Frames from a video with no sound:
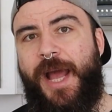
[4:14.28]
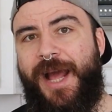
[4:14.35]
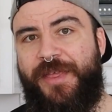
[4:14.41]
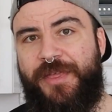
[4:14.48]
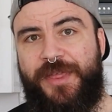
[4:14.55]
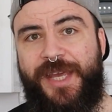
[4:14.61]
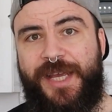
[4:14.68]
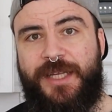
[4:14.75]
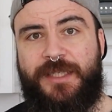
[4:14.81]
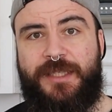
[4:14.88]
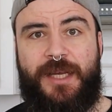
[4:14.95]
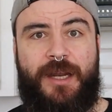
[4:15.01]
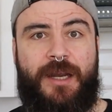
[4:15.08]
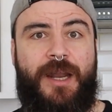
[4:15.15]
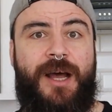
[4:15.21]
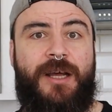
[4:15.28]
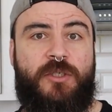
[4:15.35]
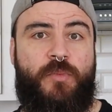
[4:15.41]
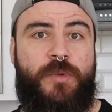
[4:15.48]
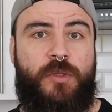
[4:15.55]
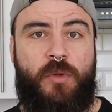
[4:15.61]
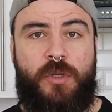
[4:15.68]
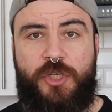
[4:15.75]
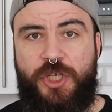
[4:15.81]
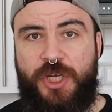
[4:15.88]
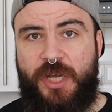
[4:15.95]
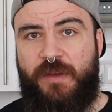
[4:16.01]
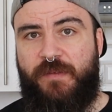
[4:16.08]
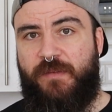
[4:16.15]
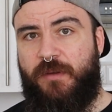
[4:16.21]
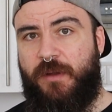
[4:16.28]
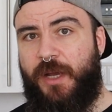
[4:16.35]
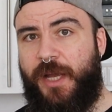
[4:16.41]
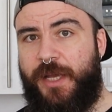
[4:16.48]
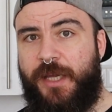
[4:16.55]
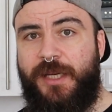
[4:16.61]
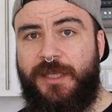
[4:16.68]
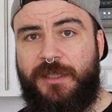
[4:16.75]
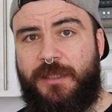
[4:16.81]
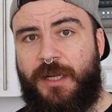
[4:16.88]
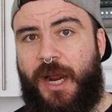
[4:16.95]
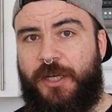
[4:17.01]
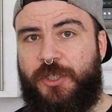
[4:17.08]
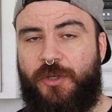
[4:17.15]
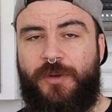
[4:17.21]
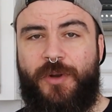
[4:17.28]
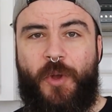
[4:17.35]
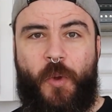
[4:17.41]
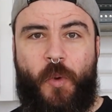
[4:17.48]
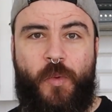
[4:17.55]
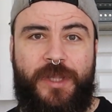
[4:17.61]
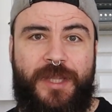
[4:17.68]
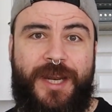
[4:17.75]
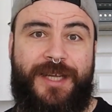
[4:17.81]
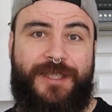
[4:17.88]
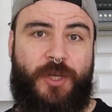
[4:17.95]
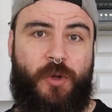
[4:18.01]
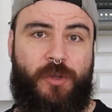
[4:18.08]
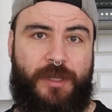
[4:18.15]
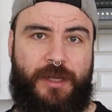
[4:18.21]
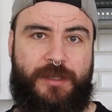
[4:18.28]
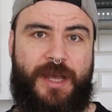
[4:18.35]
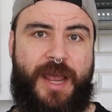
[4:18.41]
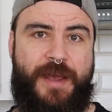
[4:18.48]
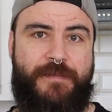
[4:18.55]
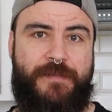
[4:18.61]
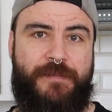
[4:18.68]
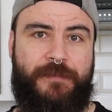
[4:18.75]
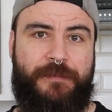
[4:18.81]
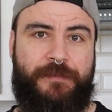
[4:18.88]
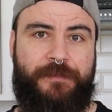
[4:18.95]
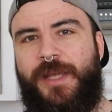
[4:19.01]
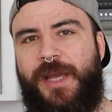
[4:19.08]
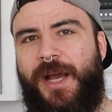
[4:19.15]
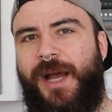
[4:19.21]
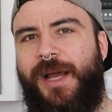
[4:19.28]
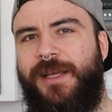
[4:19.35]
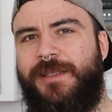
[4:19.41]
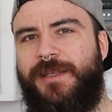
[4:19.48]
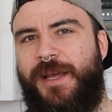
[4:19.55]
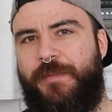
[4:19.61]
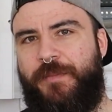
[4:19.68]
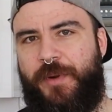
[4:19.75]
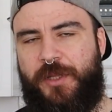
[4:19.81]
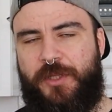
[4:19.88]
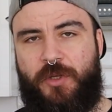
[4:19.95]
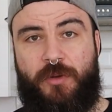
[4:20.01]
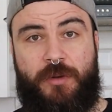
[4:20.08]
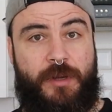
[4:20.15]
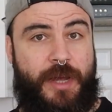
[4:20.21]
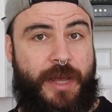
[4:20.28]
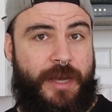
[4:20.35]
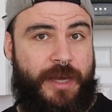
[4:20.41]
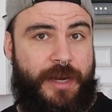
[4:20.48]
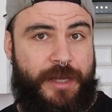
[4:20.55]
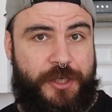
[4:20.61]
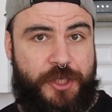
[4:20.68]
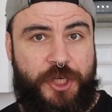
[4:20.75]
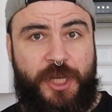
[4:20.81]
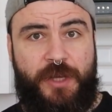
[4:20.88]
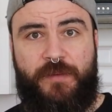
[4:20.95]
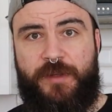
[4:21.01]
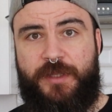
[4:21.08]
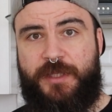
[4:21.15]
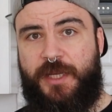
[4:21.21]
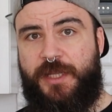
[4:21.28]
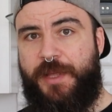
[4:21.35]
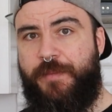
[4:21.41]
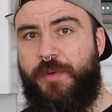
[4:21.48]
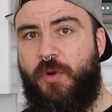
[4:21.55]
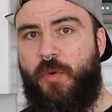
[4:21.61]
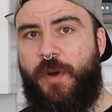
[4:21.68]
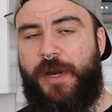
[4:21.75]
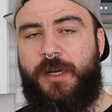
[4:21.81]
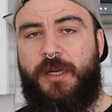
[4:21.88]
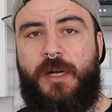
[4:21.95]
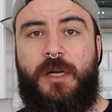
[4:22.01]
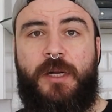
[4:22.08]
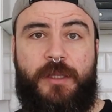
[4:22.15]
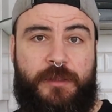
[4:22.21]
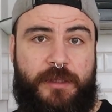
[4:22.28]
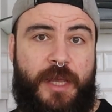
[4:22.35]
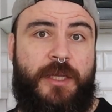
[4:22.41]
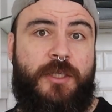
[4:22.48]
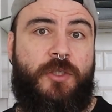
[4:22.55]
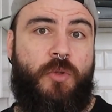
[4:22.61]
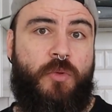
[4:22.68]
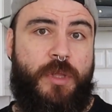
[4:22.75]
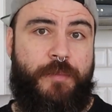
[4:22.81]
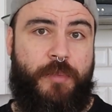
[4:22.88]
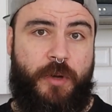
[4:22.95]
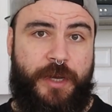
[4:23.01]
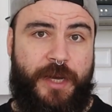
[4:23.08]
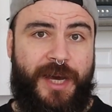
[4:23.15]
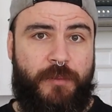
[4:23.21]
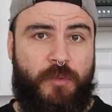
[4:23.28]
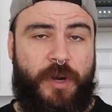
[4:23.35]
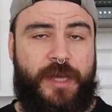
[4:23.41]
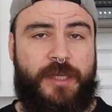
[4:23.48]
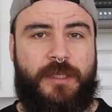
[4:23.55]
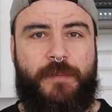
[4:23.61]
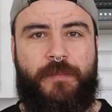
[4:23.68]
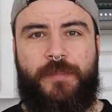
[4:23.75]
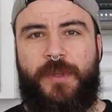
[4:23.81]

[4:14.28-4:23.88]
And this allows me to achieve higher extraction with less contact time. The high temperature I can achieve inside the brewer, thanks to the polycarbonate,